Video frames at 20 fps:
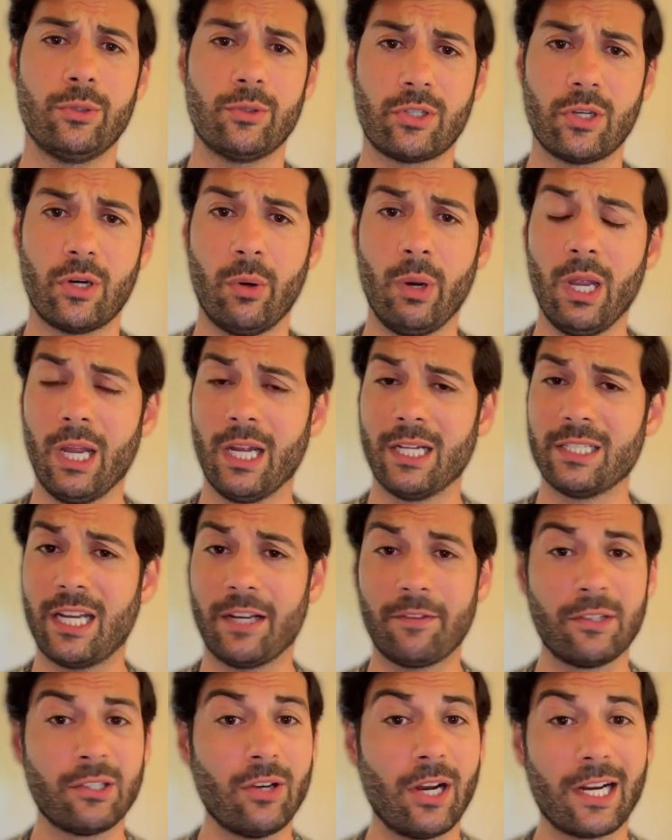So
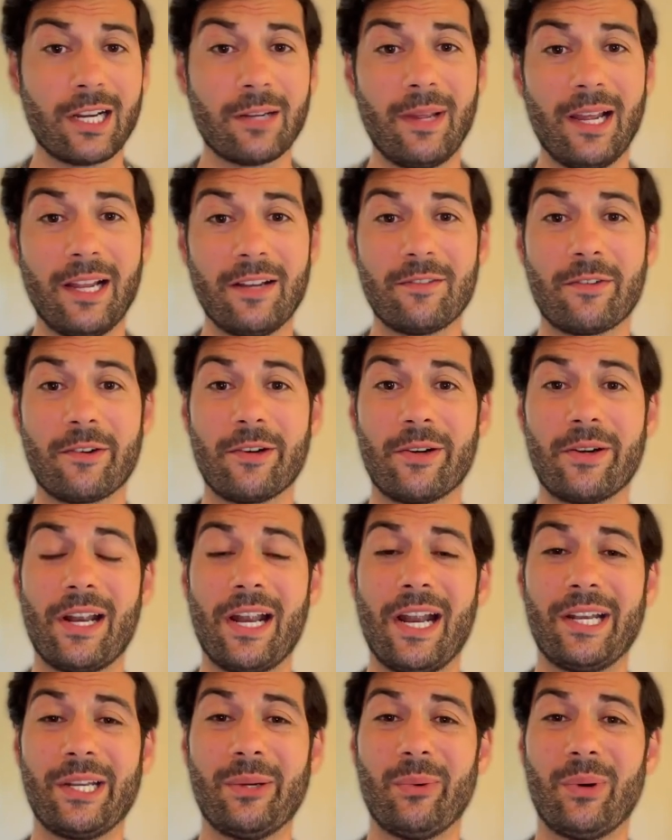definitely recommend for
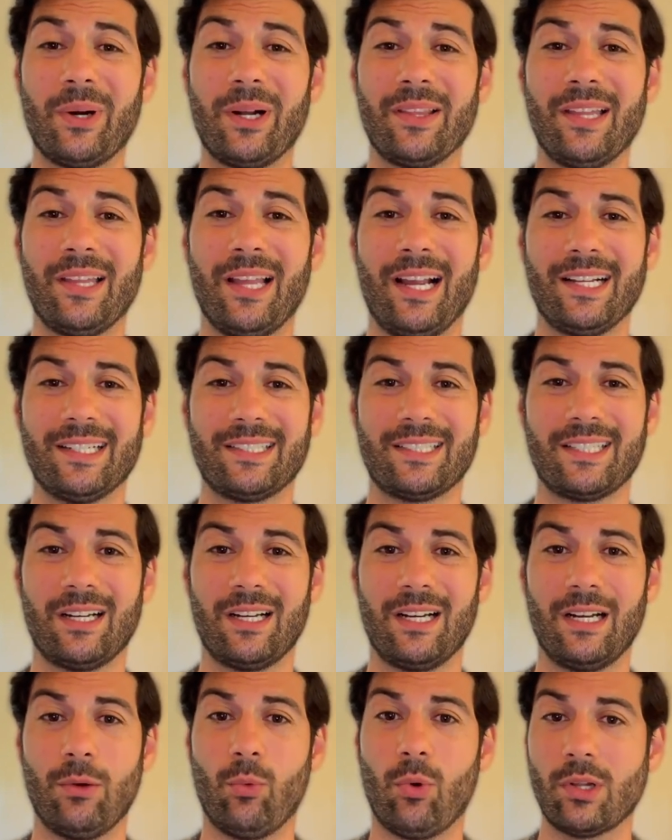anyone that
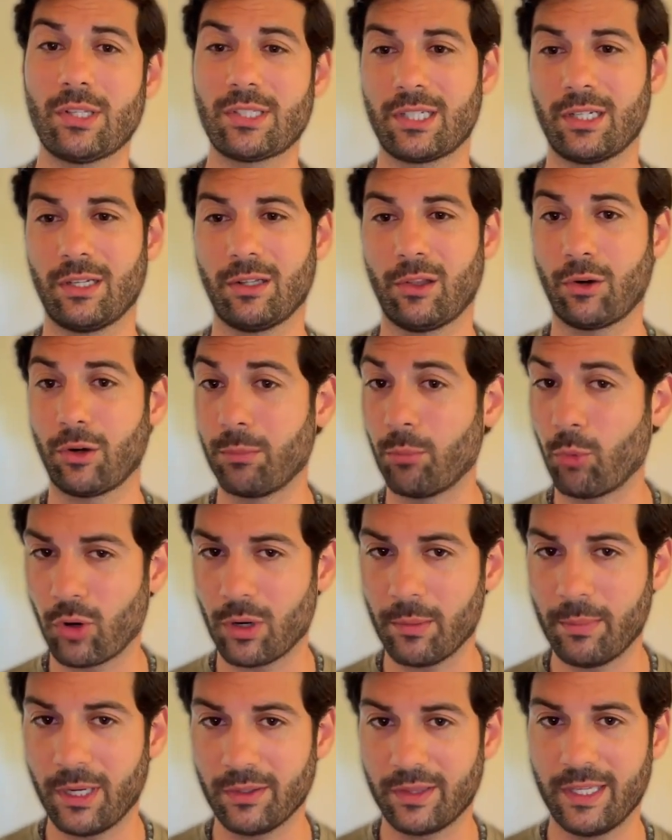uh, wants to learn more
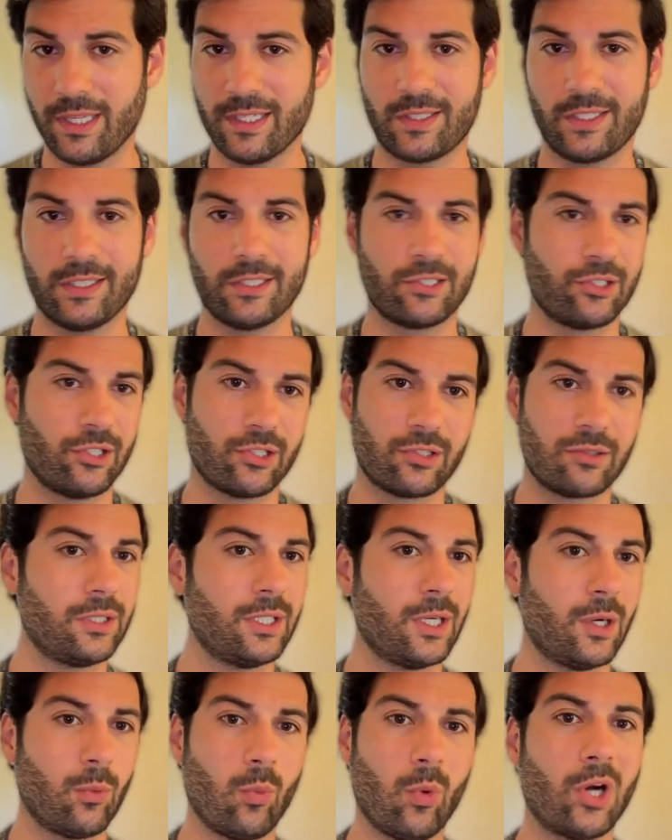about this is just you
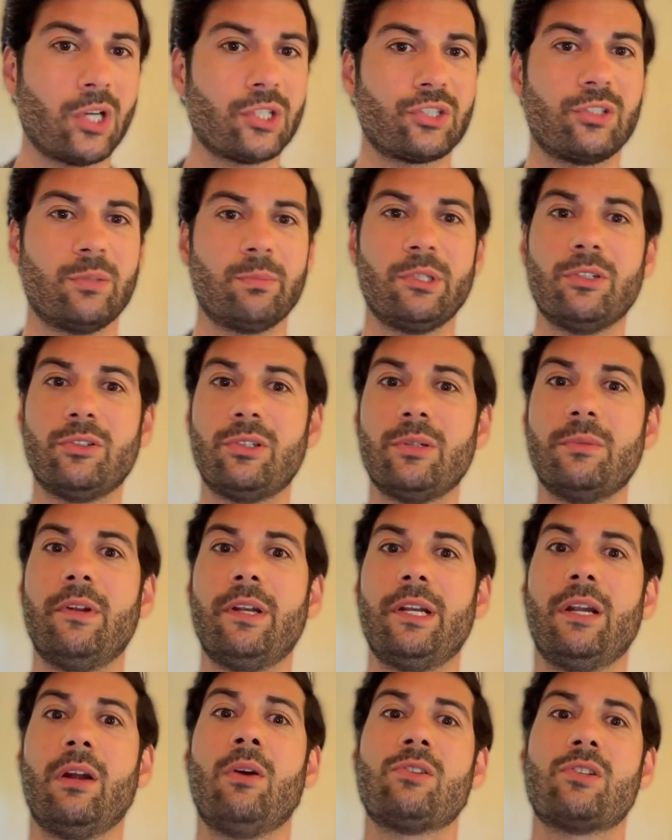know watch some YouTube
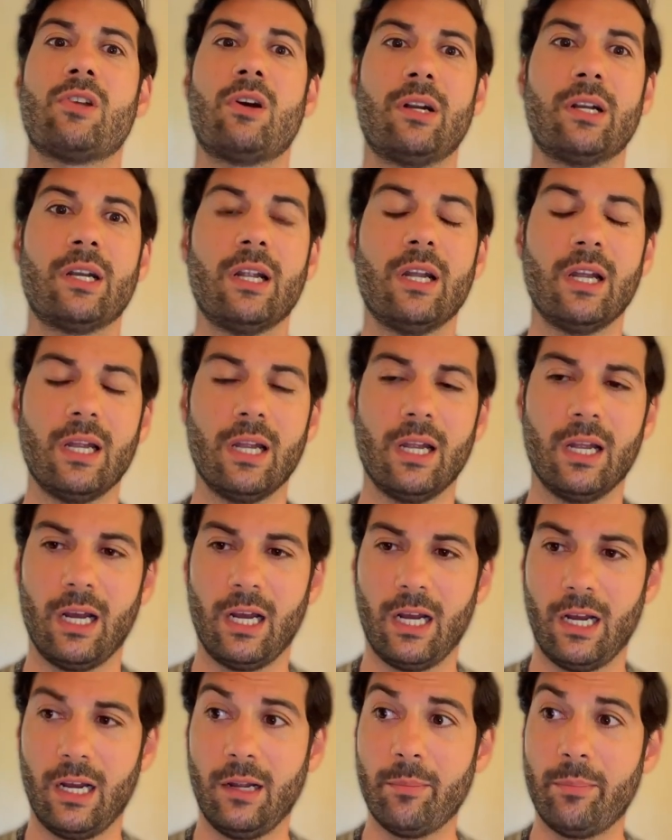videos on
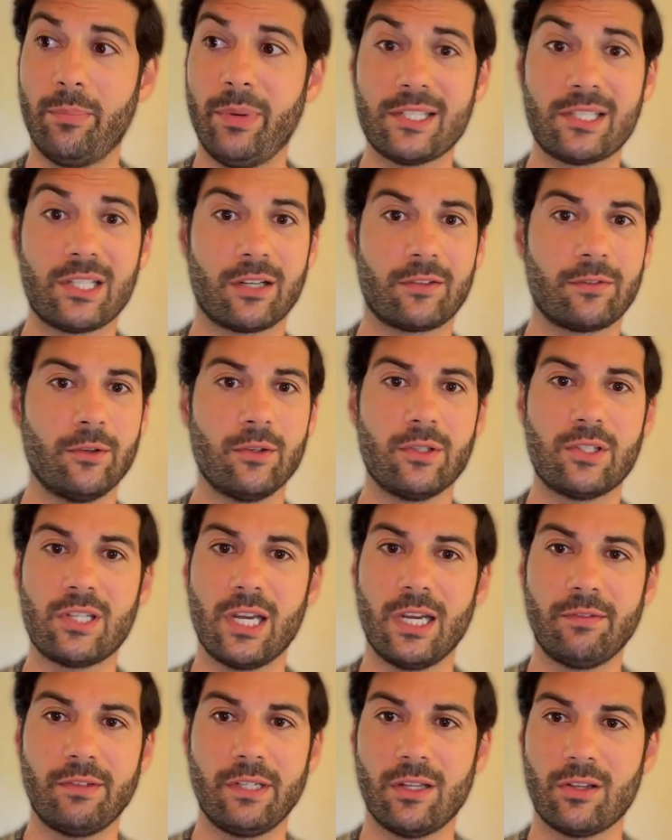uh, basic food
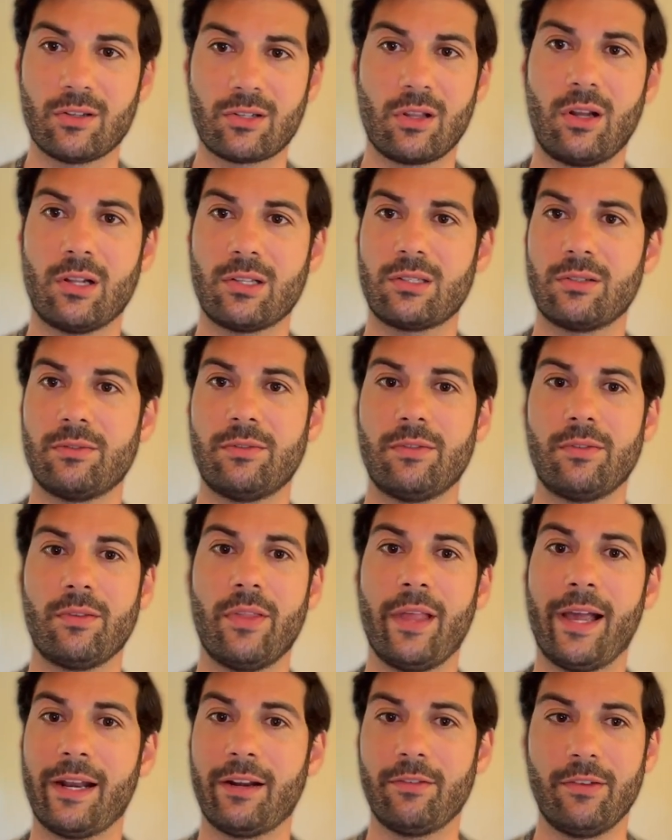safety. There's lots of
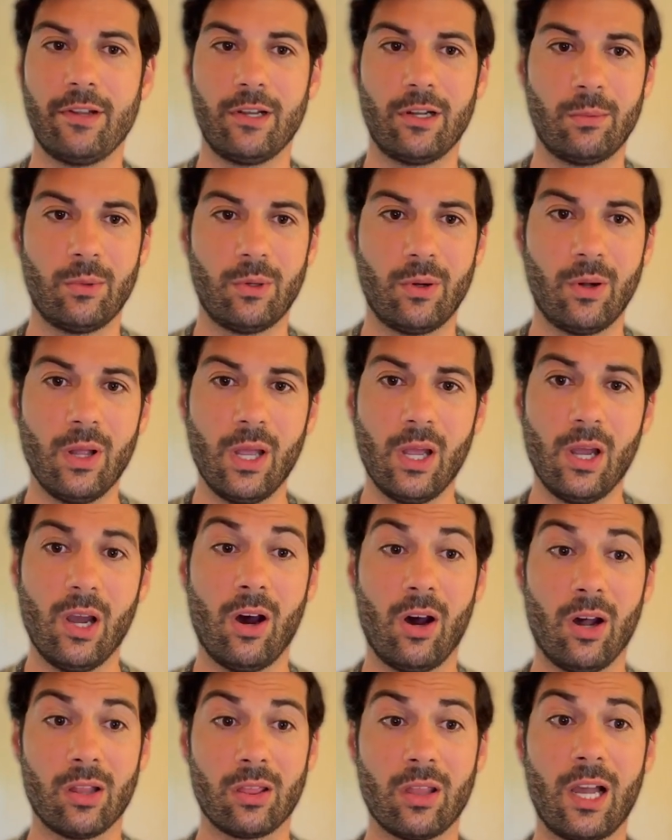that available
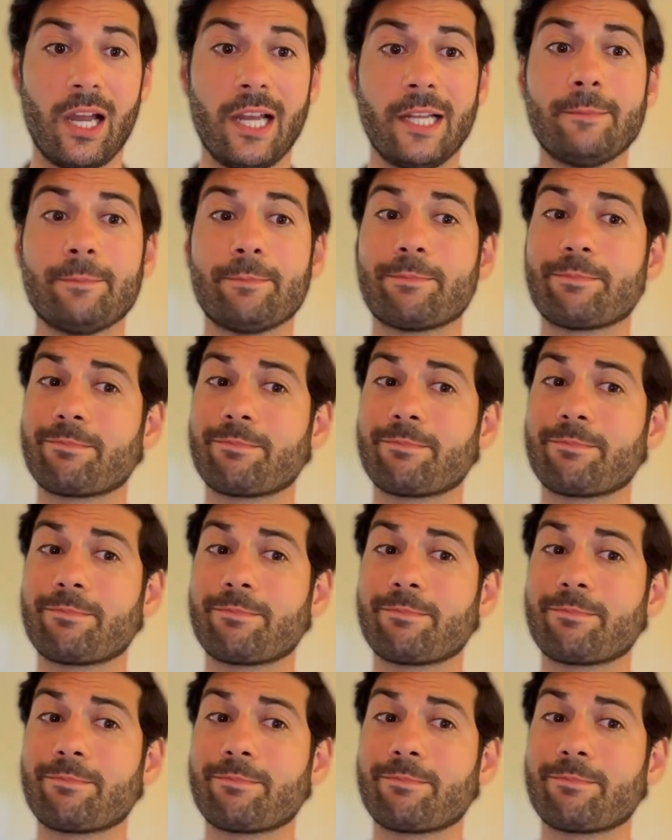online.